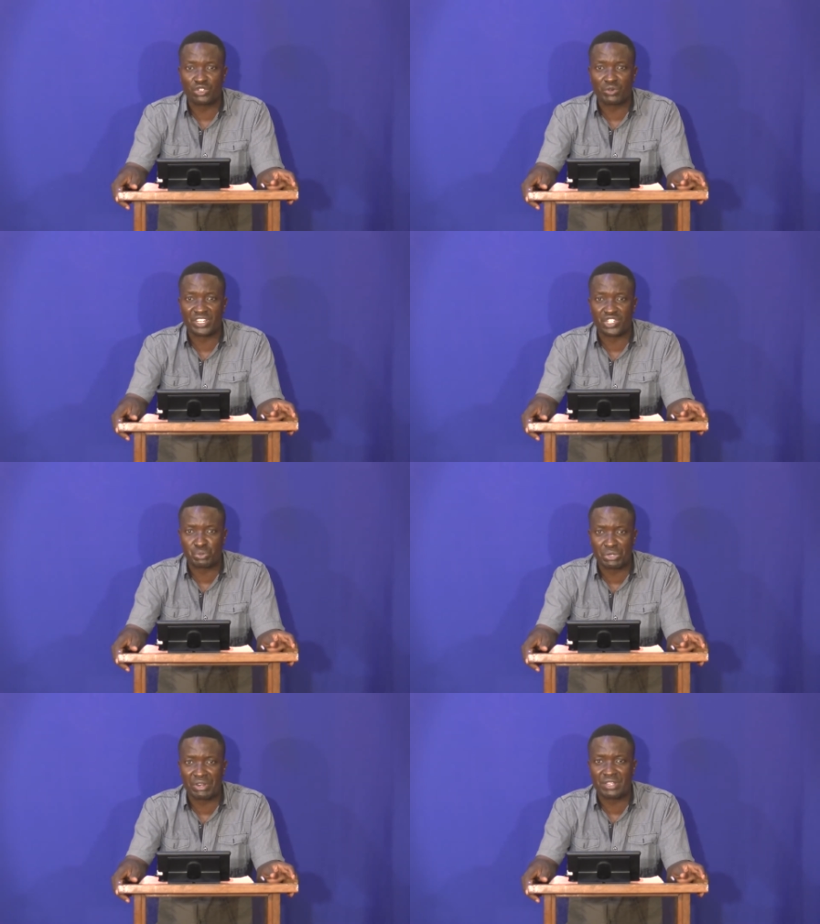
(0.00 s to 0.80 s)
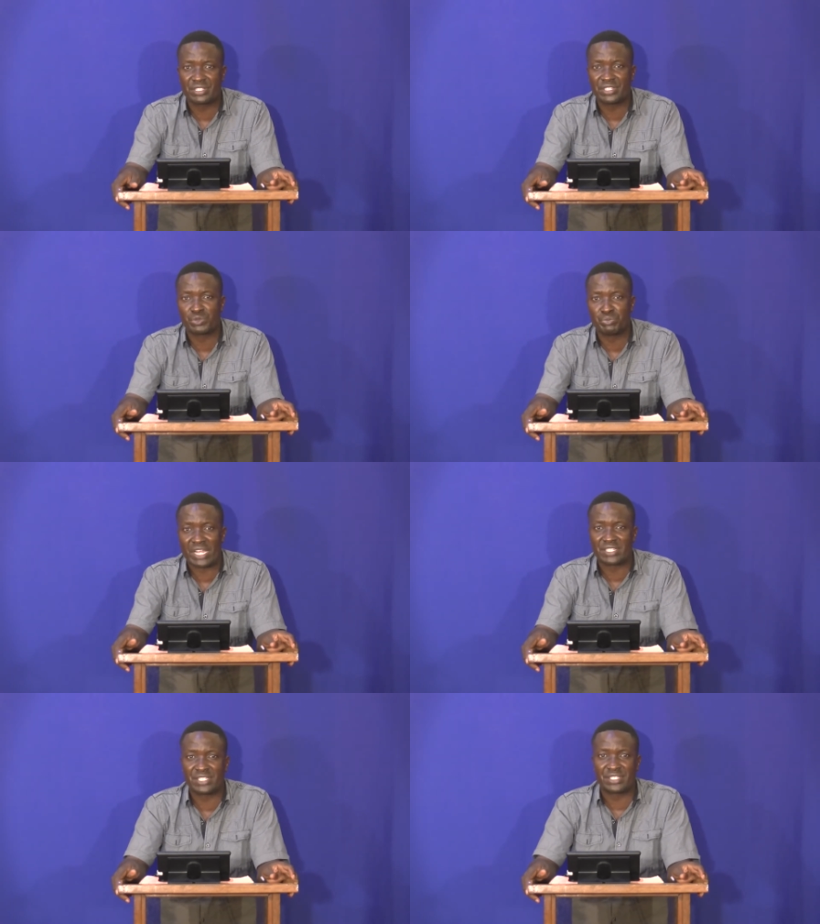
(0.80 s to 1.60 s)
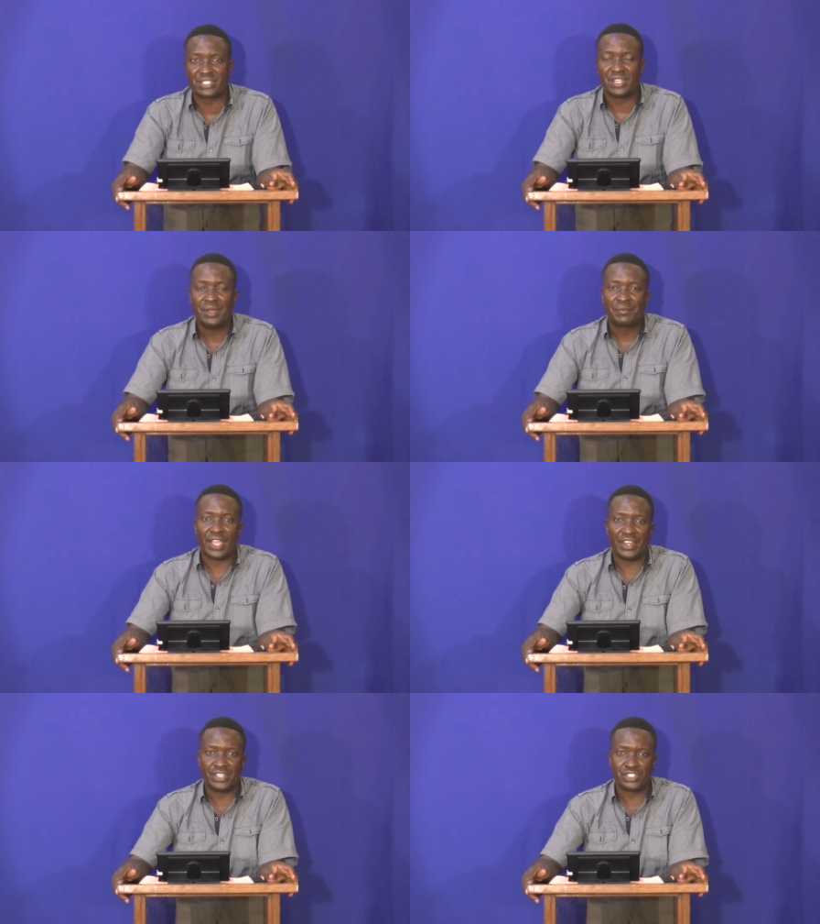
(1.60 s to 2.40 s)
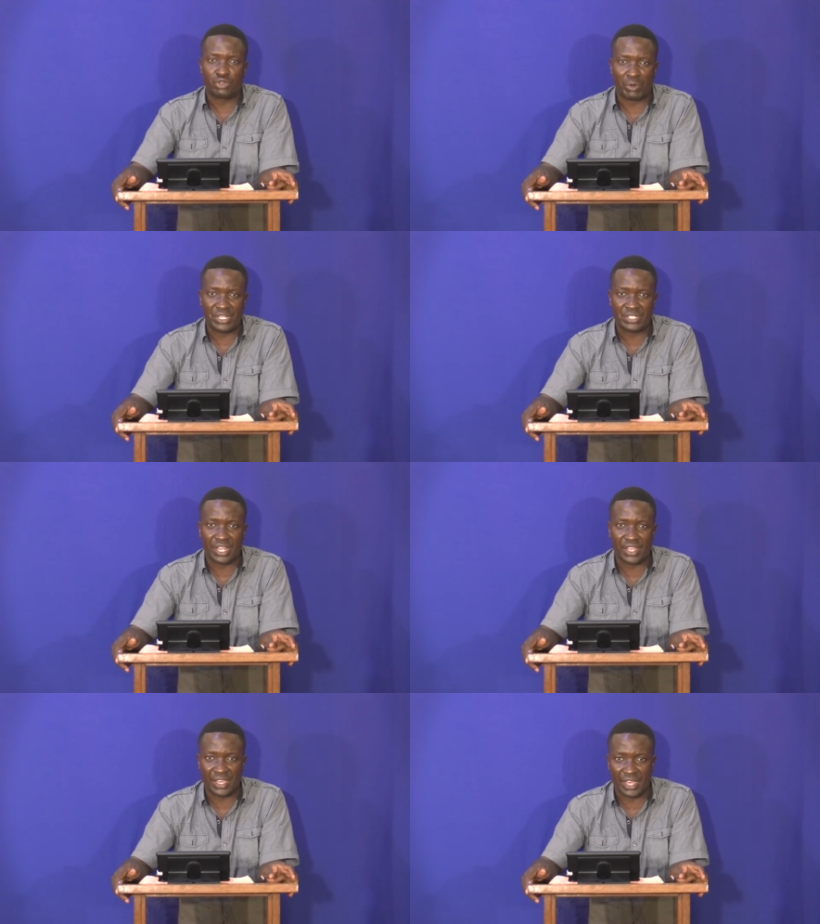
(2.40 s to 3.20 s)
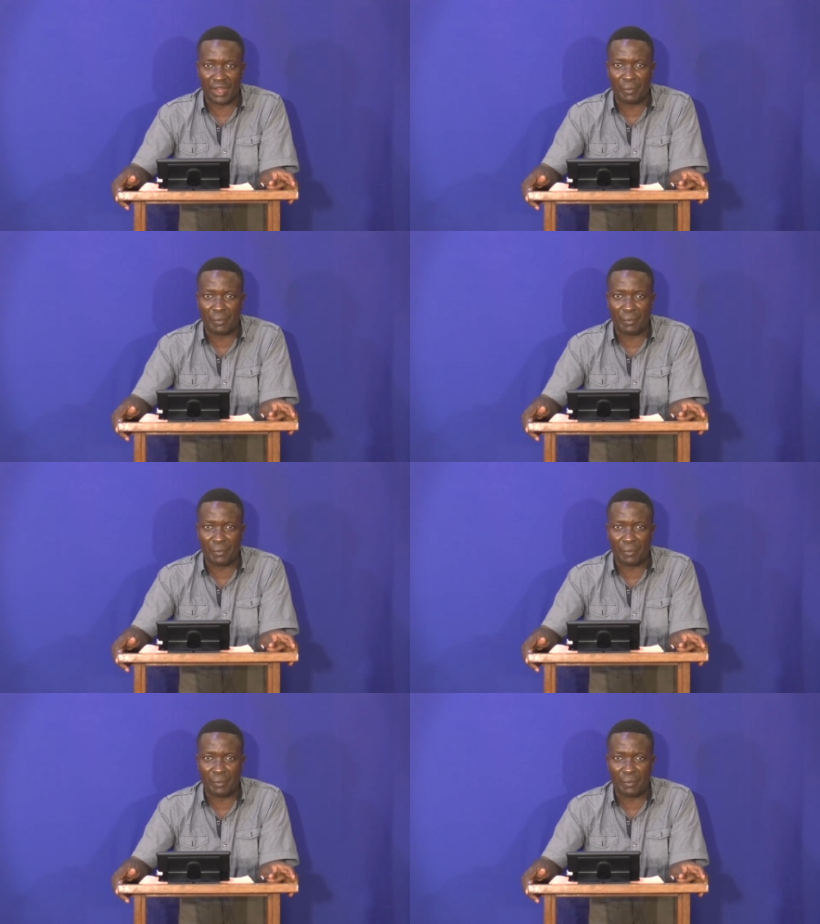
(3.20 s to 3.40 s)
to experience His mercies and His grace again.